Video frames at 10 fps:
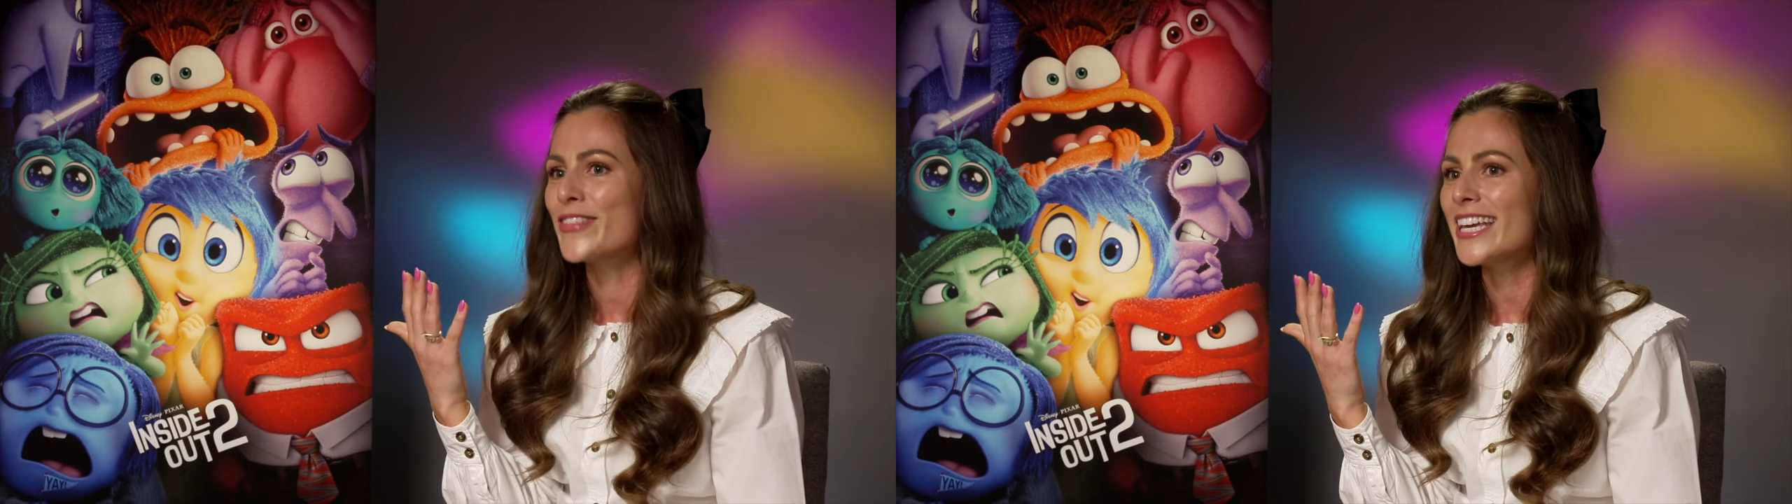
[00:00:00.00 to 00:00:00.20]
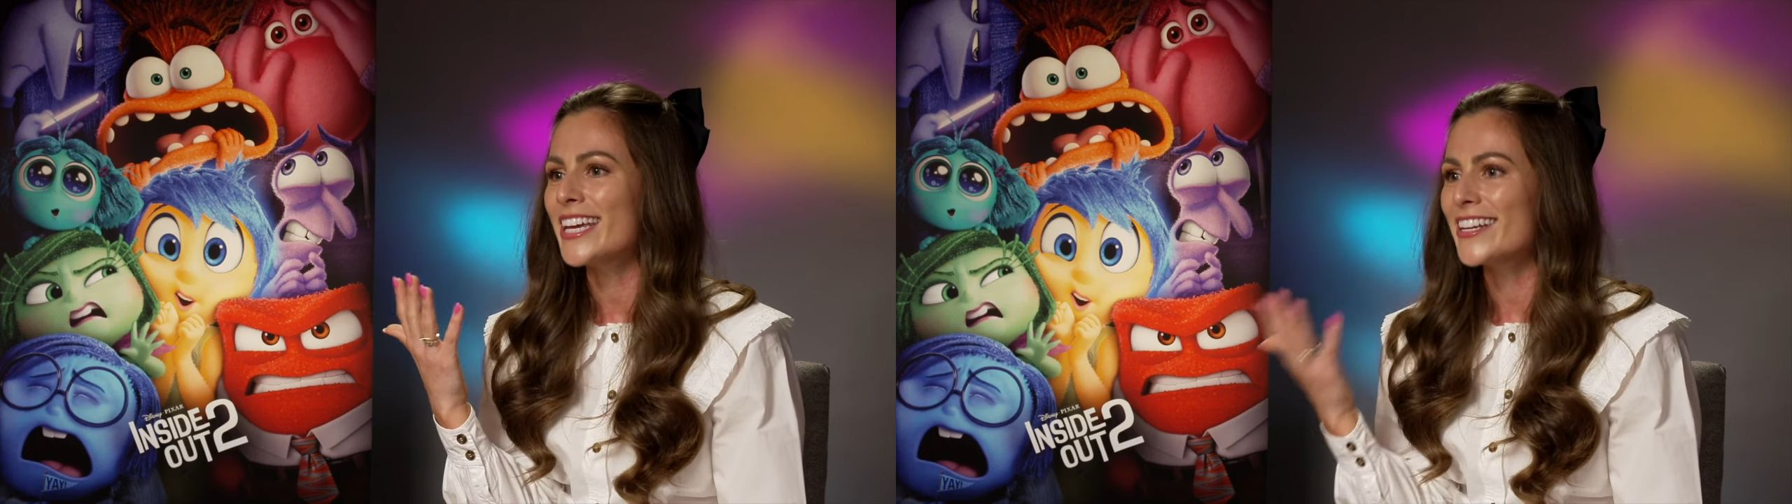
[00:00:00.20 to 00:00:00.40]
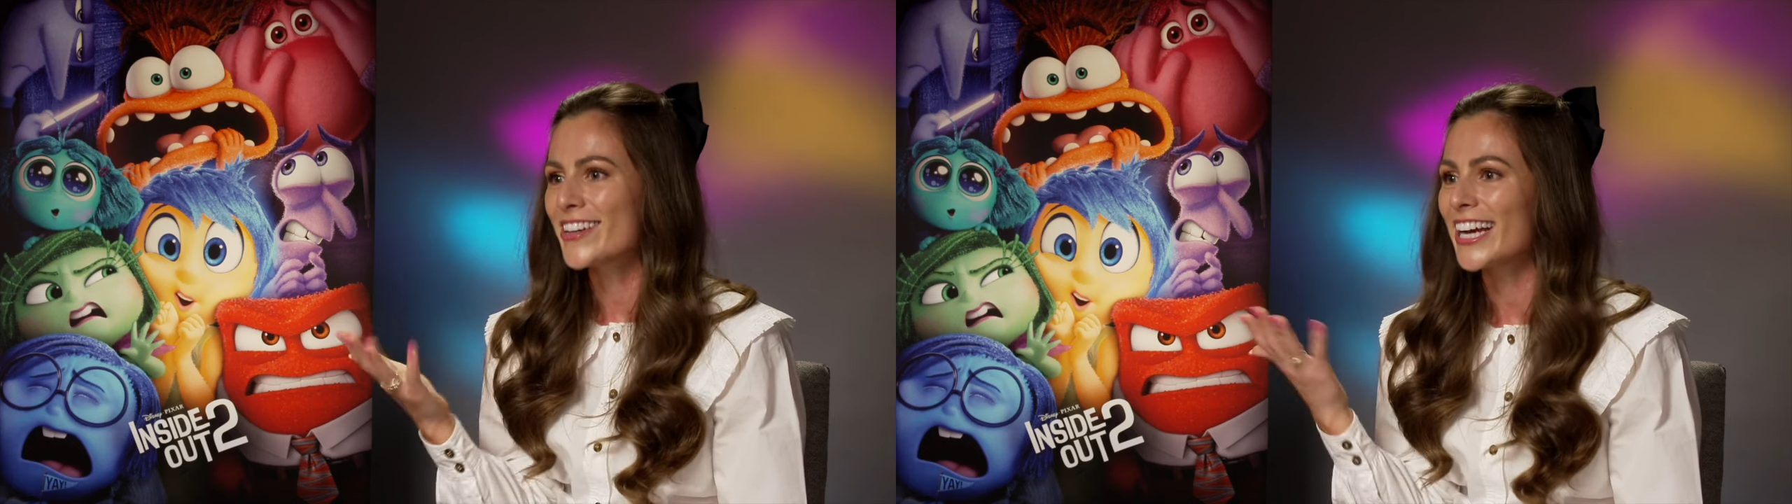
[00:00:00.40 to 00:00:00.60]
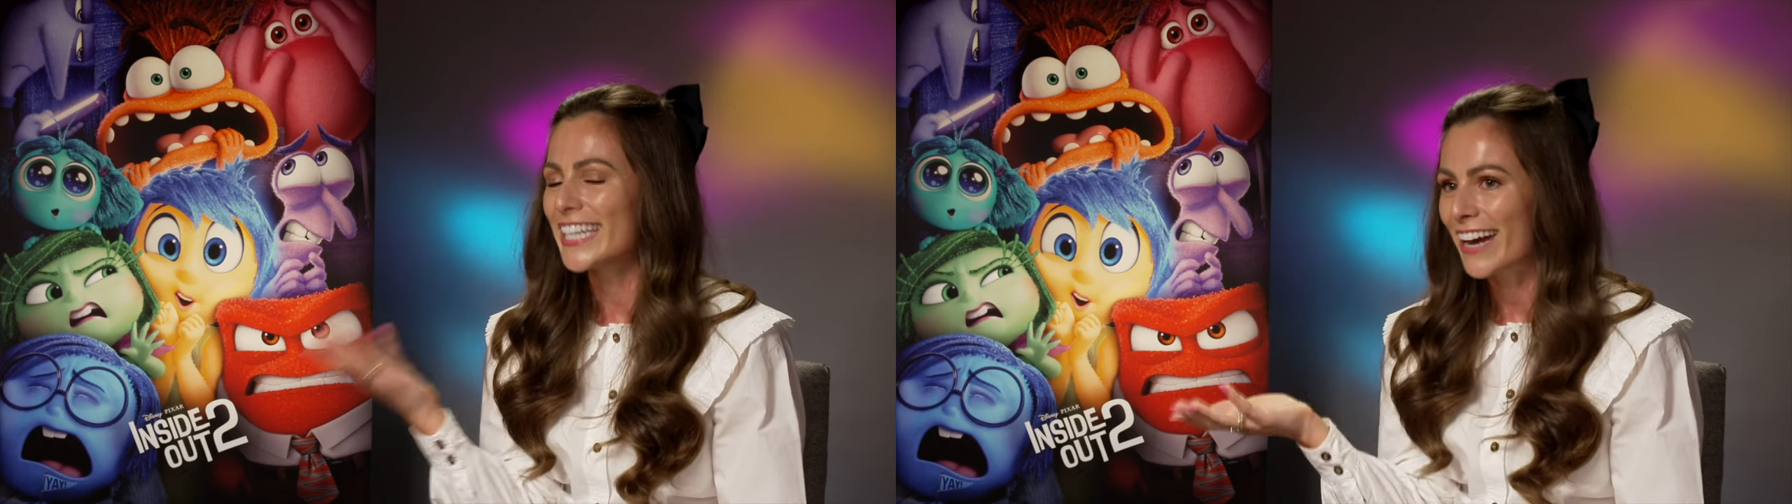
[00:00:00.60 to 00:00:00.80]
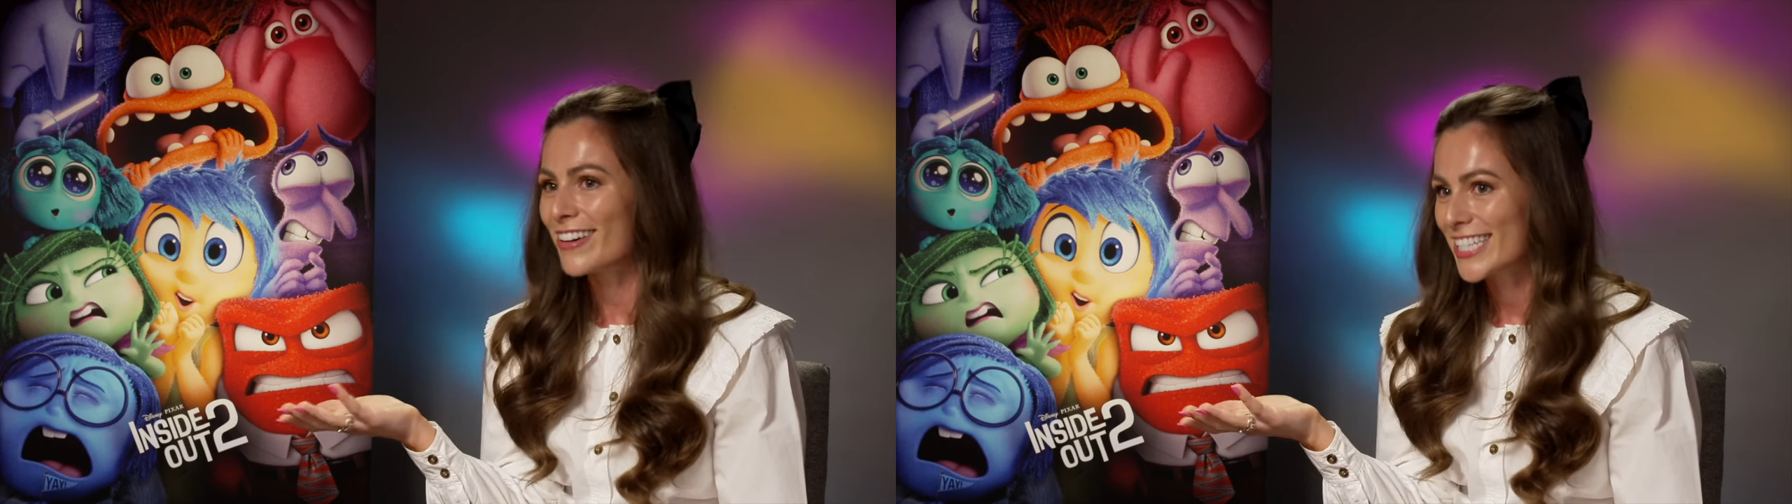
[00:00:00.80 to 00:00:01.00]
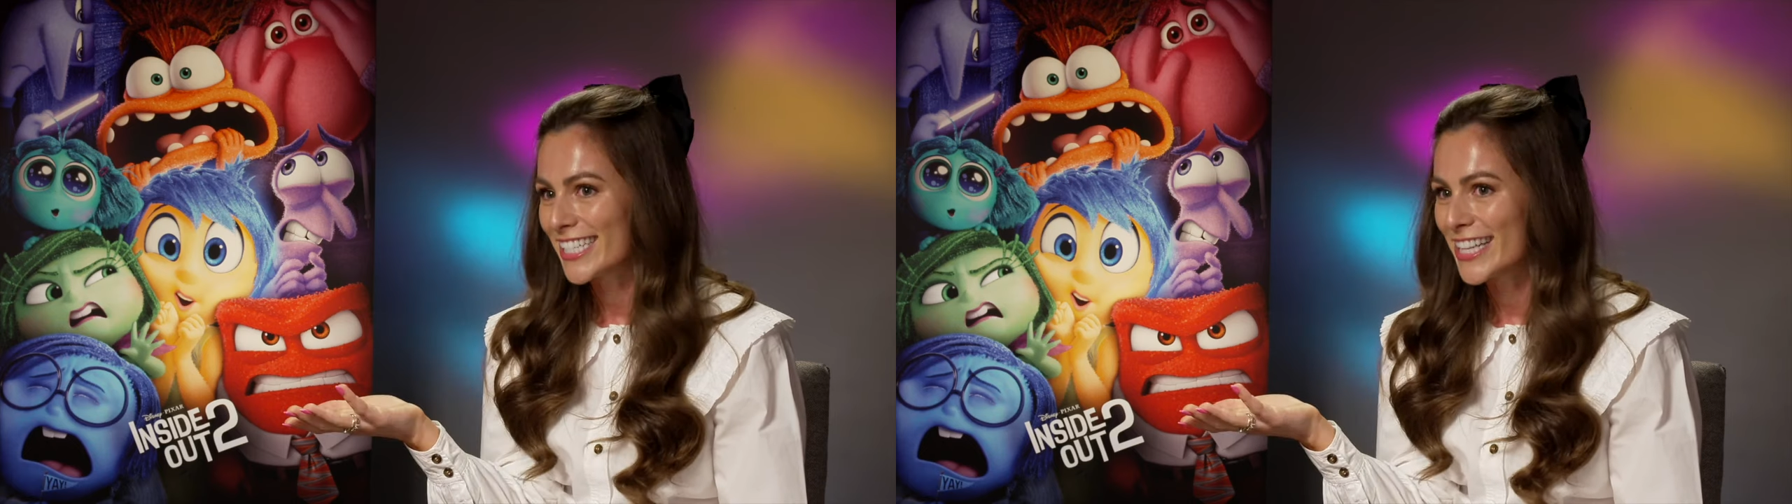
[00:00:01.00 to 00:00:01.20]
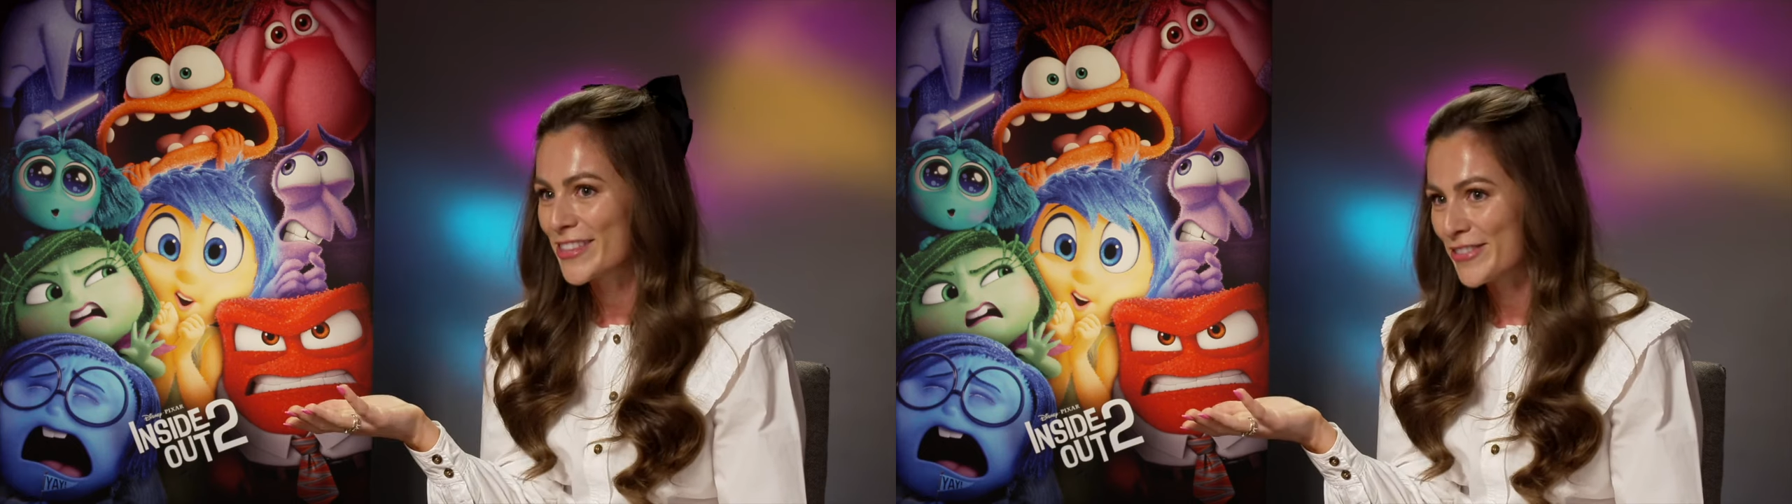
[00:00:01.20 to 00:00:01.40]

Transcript: the 9 characters in the